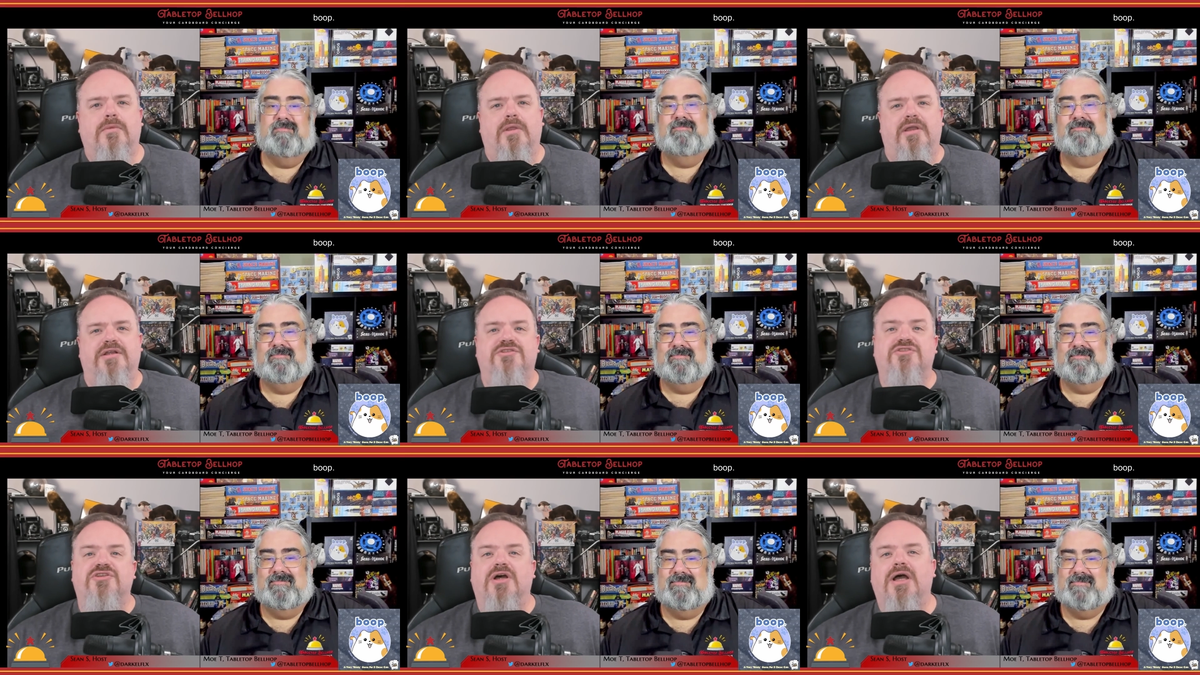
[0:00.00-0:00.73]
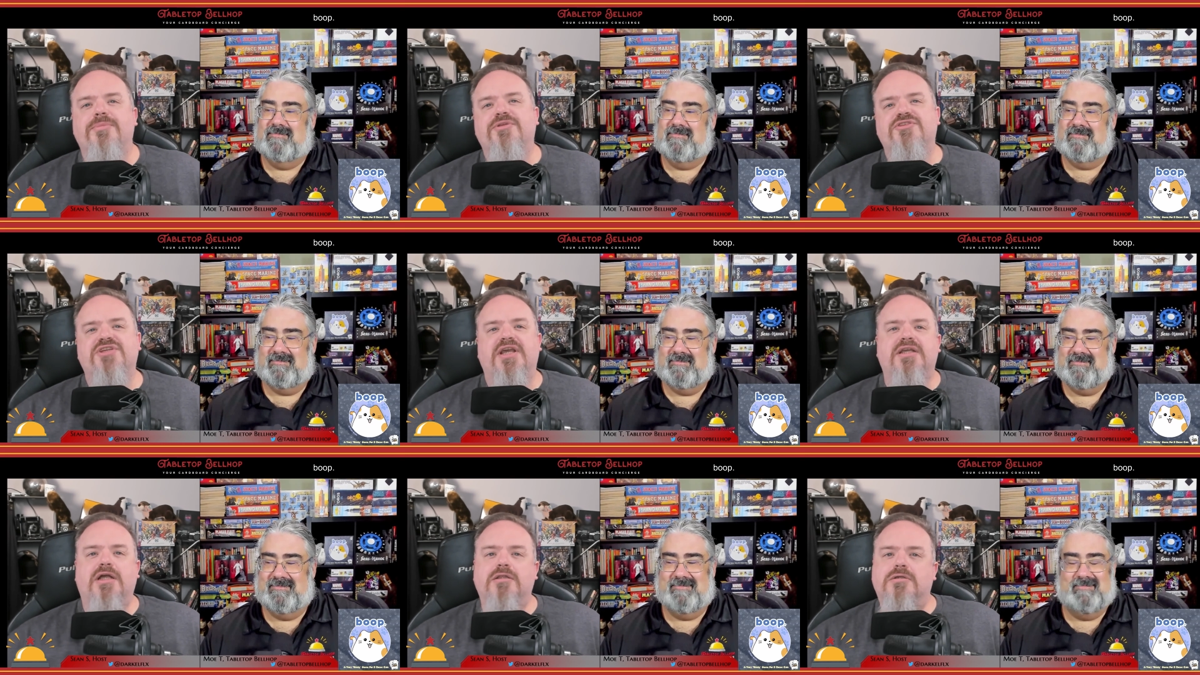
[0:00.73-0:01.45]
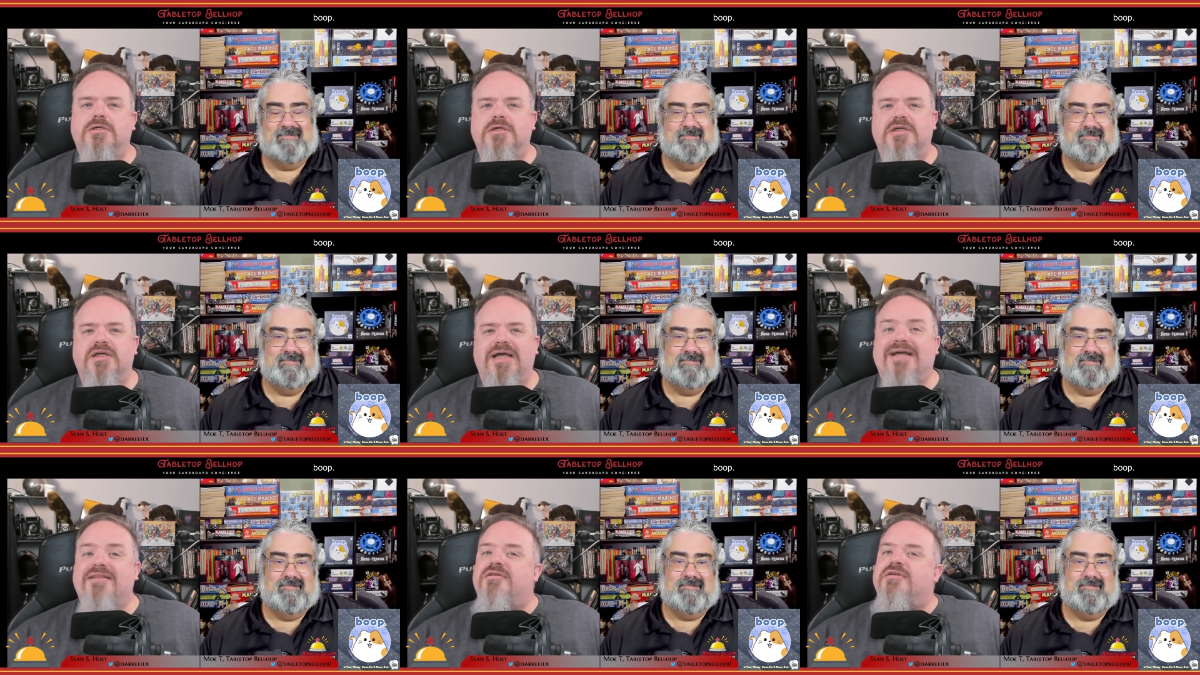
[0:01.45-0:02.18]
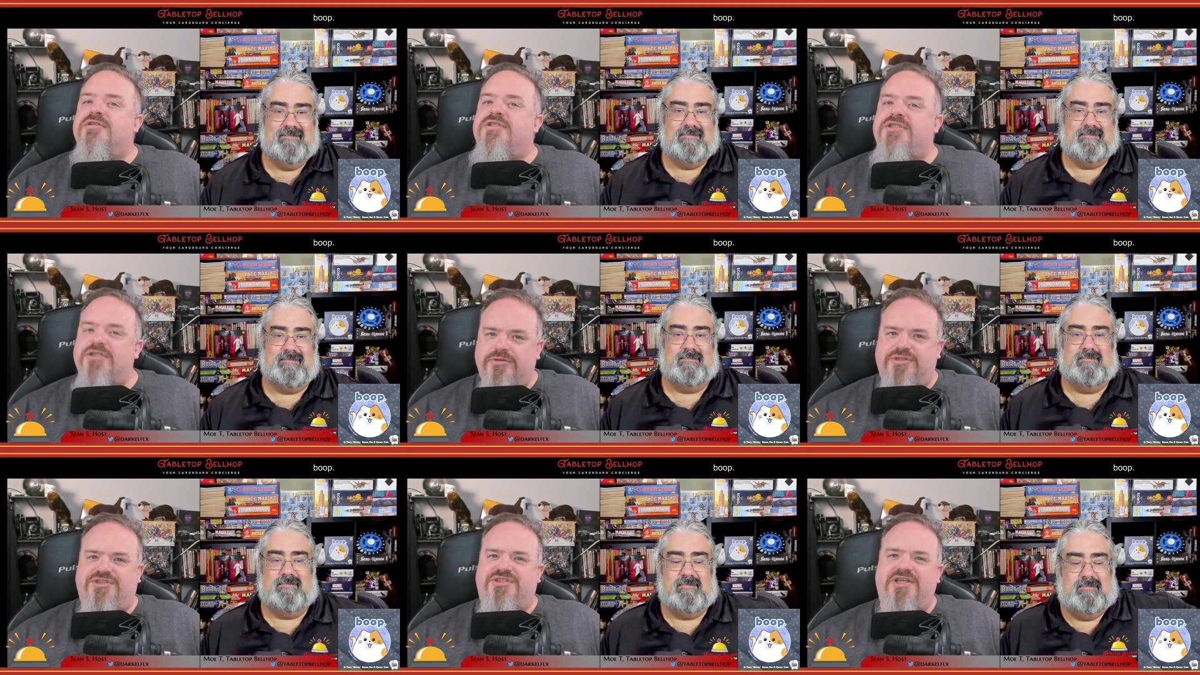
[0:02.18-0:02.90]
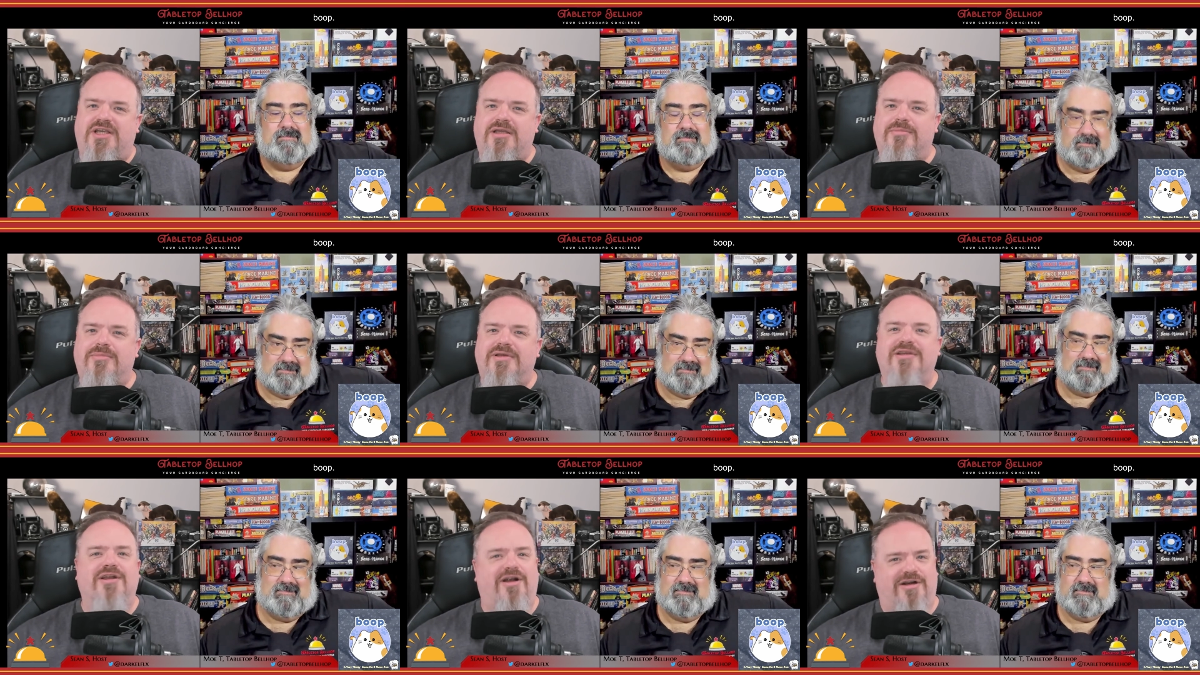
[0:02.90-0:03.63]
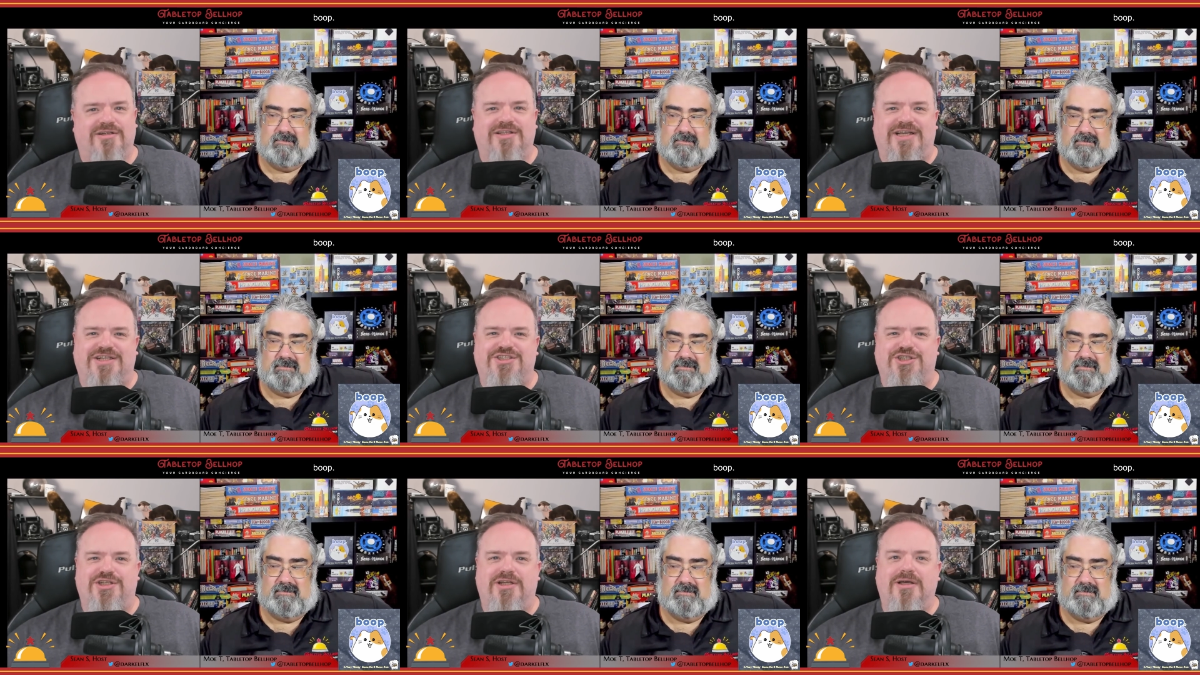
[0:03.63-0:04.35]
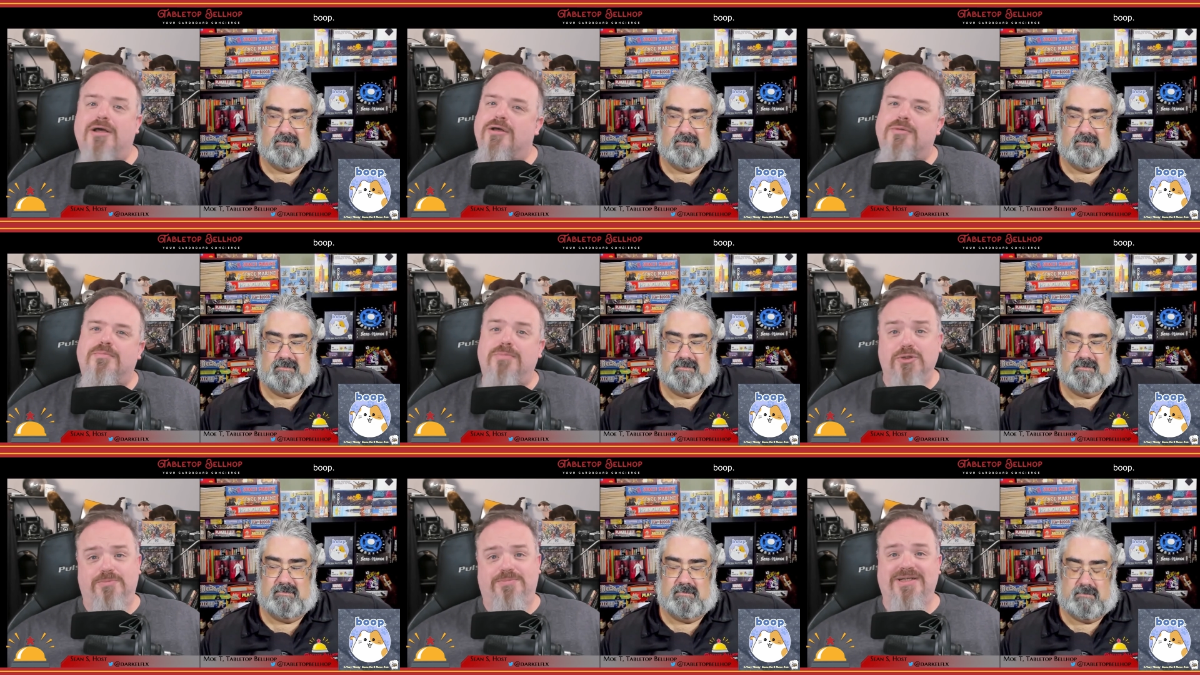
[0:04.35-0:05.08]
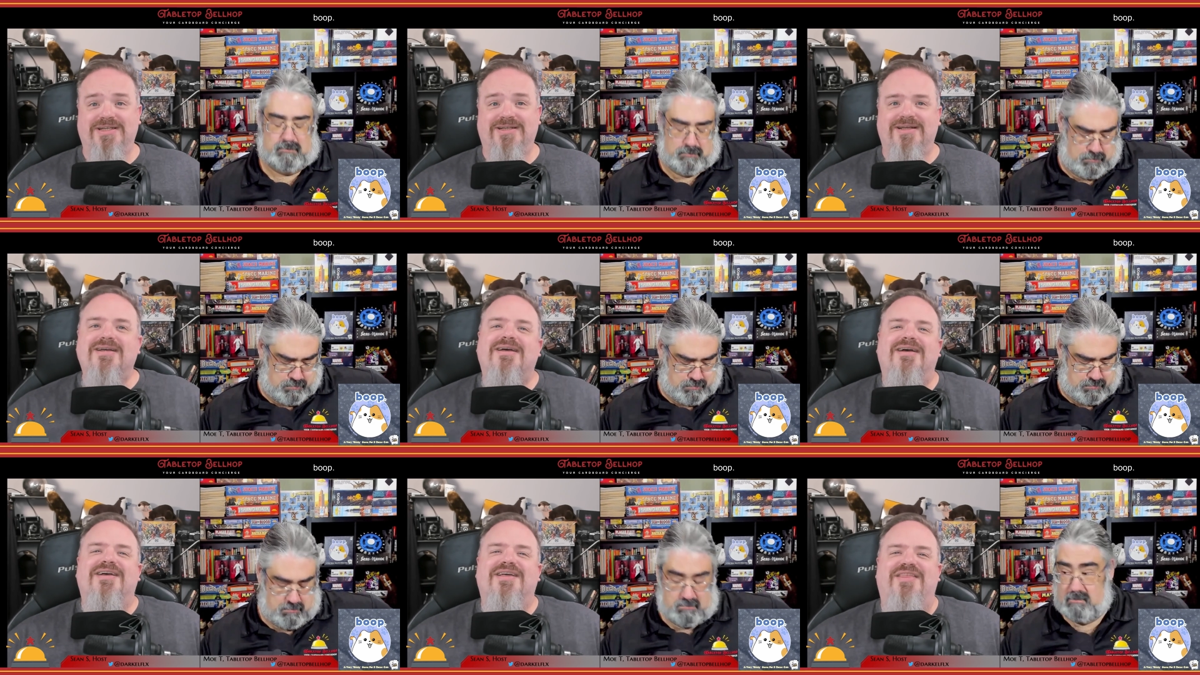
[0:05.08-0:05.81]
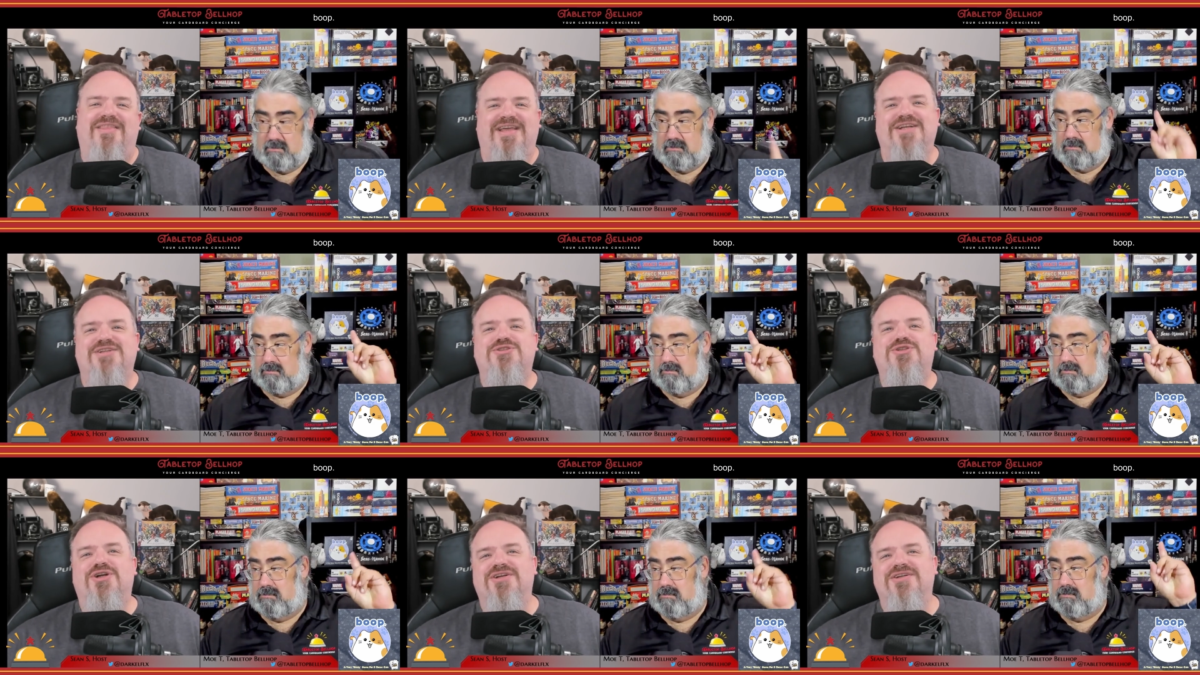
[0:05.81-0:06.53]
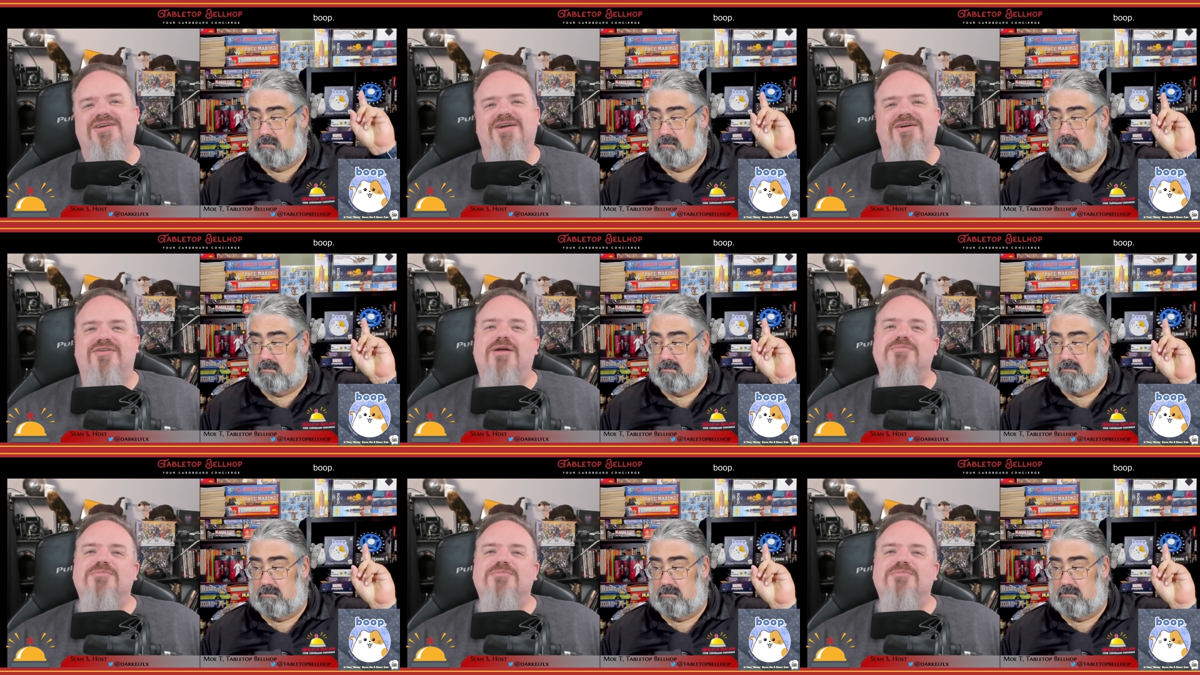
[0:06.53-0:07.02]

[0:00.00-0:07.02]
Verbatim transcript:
Speaker 1: It's time to take a look at the cutest game in our collection, Boop. Thanks, Kurt, from